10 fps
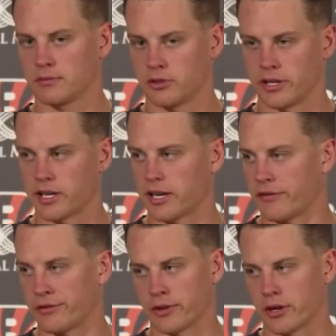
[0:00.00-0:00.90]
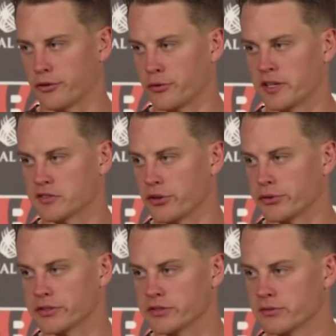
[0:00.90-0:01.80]
Great guy to have in the locker room as
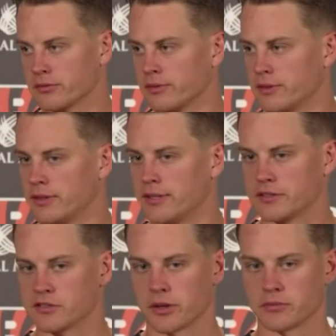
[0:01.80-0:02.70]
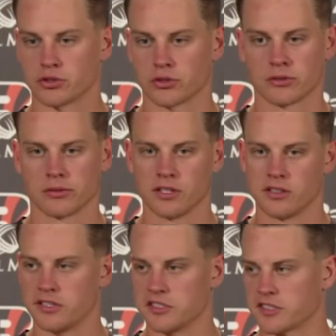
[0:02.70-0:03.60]
always, and so I'm sure
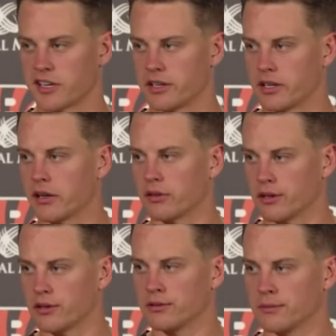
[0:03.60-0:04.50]
he, he's excited to get out there.